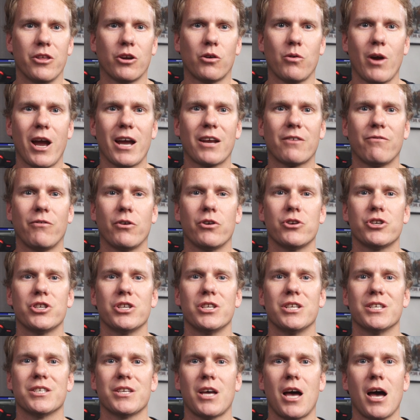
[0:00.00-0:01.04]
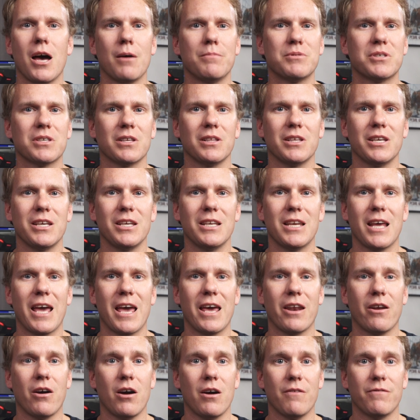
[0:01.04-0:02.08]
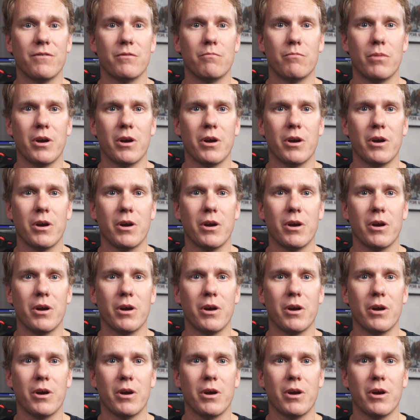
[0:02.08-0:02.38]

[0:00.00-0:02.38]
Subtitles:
the cracked version is obsolete and often